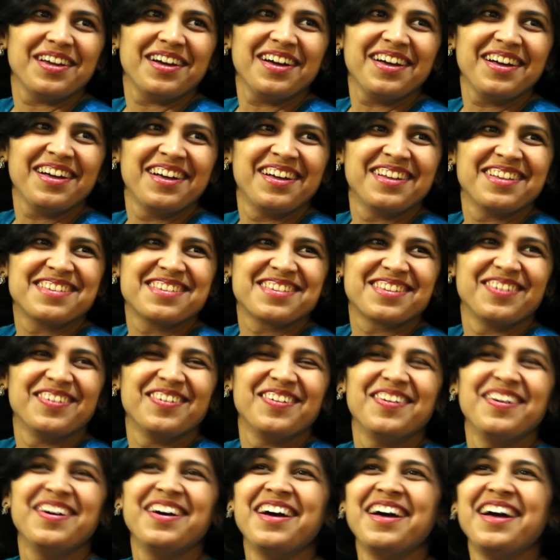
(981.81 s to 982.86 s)
Yeah,
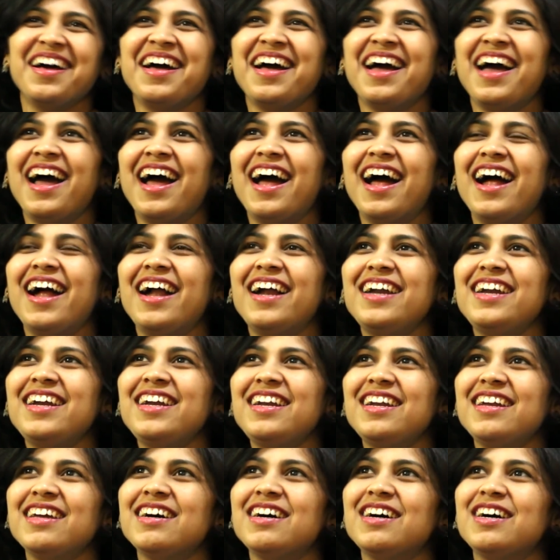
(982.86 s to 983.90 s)
so.
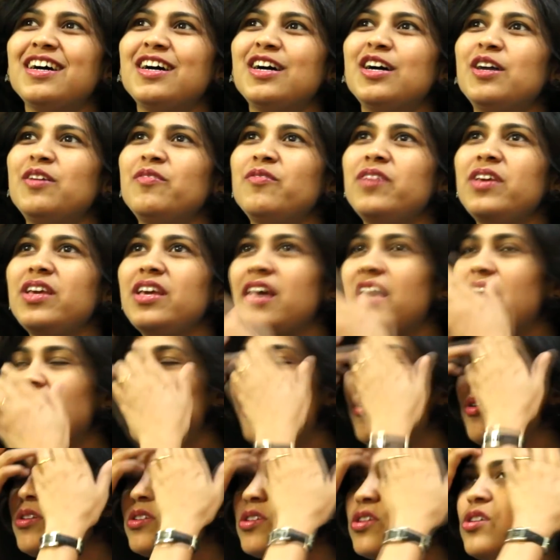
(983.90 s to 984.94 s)
And we
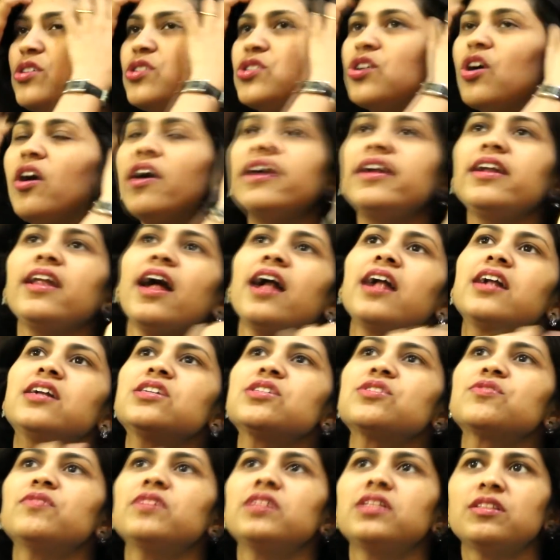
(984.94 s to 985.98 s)
have also joined
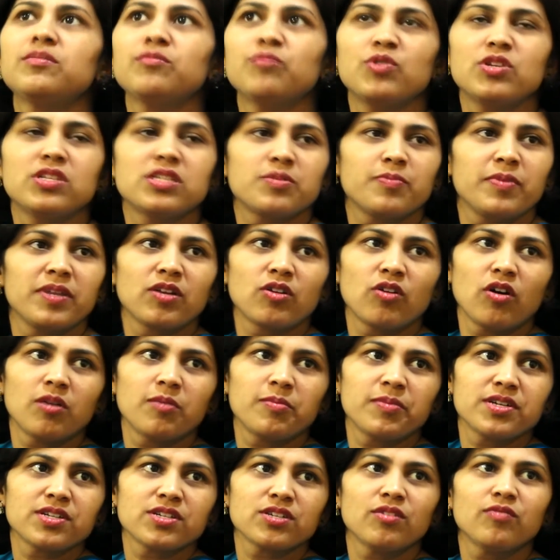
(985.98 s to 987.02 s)
hands with Municipal
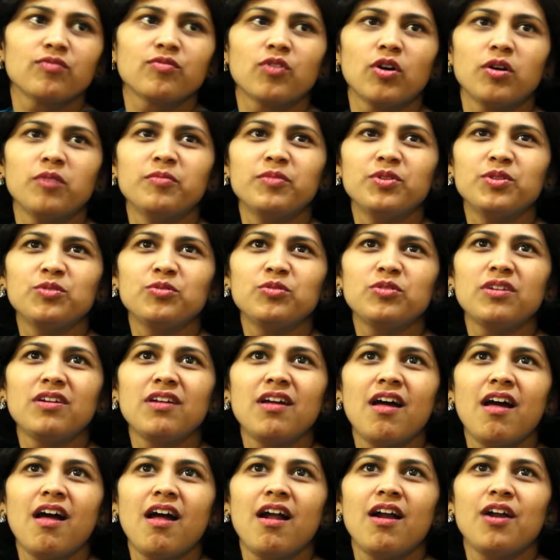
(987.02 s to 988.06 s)
Corporation of Coimbatore
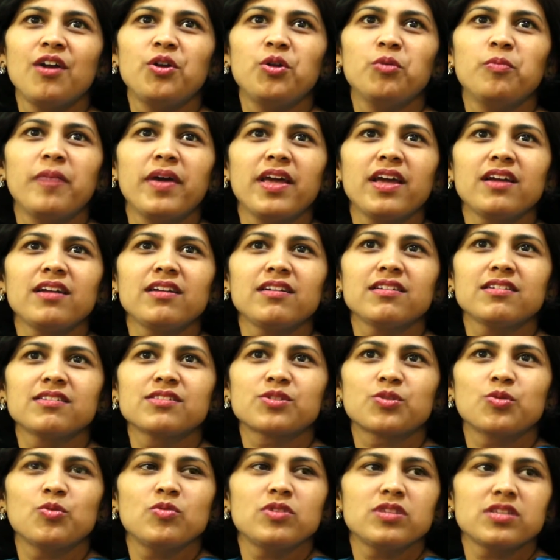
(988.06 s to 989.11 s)
to make
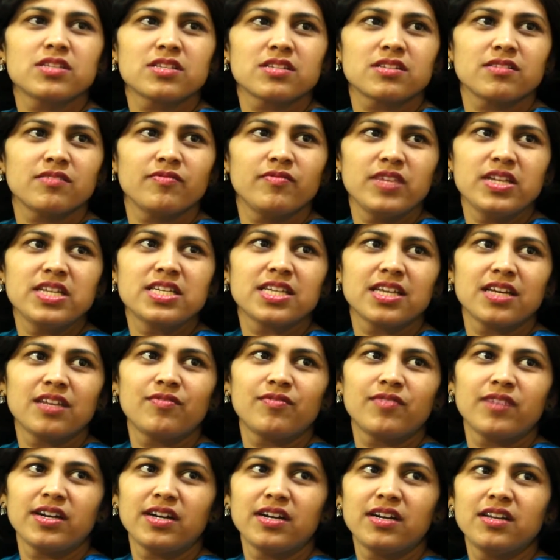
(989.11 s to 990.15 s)
schools wheelchair
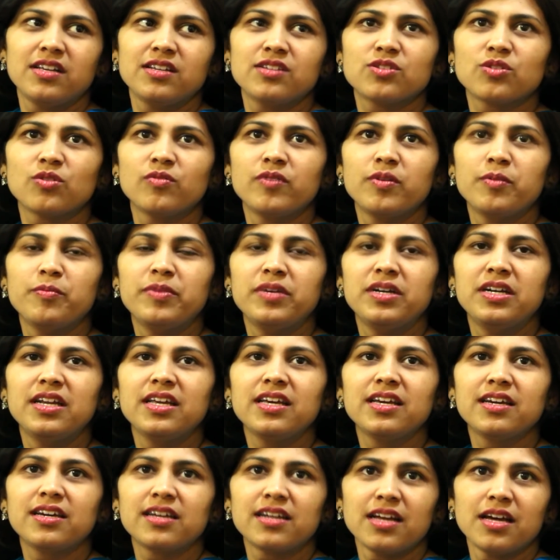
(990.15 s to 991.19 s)
friendly. So we are
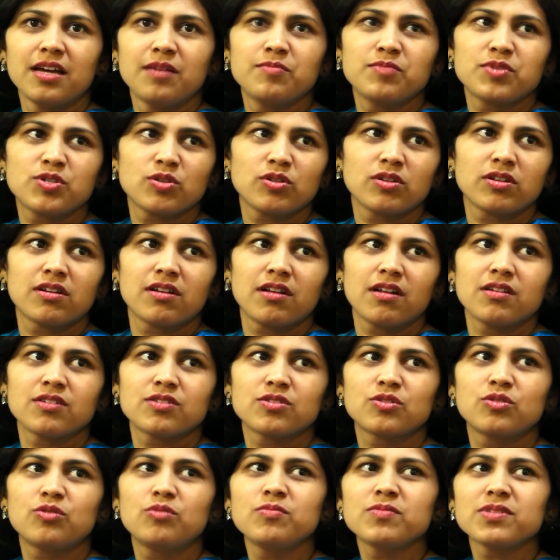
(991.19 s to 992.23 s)
building ramps to the
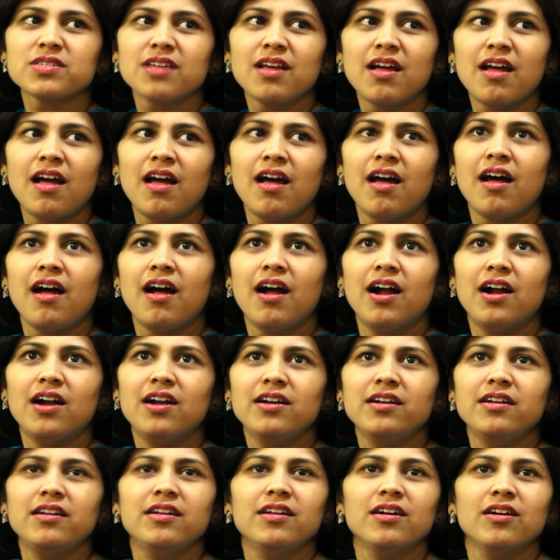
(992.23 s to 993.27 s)
classrooms,
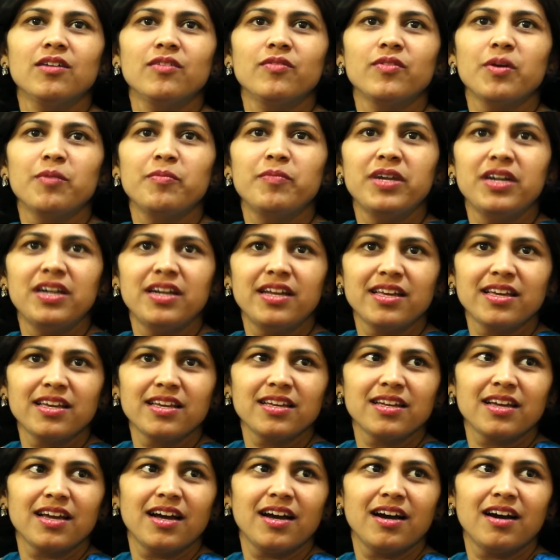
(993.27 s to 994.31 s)
and we are
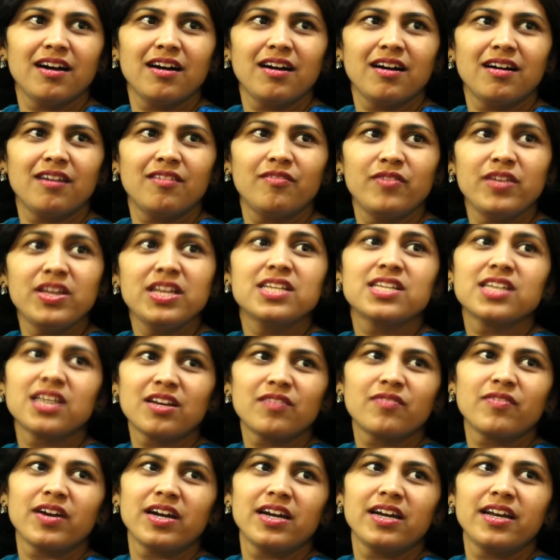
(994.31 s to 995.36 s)
building a
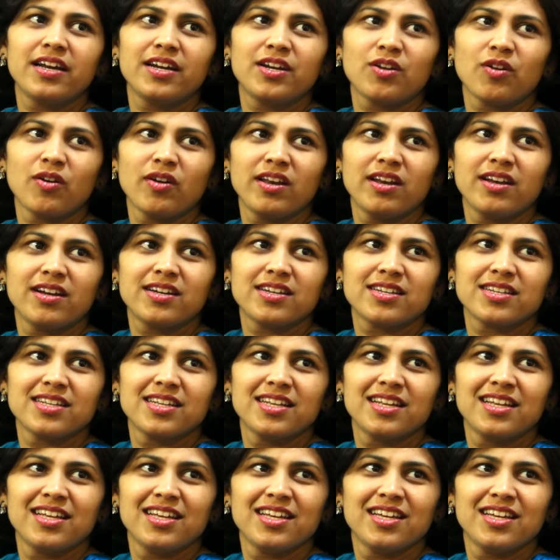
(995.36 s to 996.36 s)
wheelchair friendly toilet.